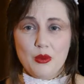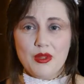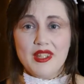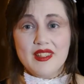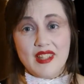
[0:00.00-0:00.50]

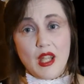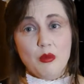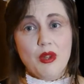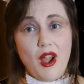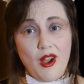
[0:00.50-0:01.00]
with the
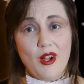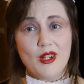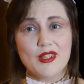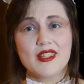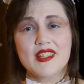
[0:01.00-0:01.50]
same
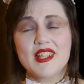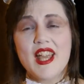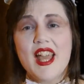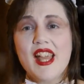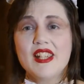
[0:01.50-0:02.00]
cards.
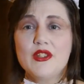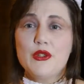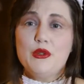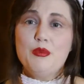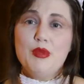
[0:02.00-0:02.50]
So
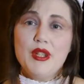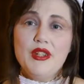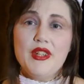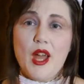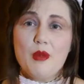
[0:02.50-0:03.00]
you
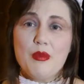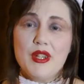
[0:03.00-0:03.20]
build up,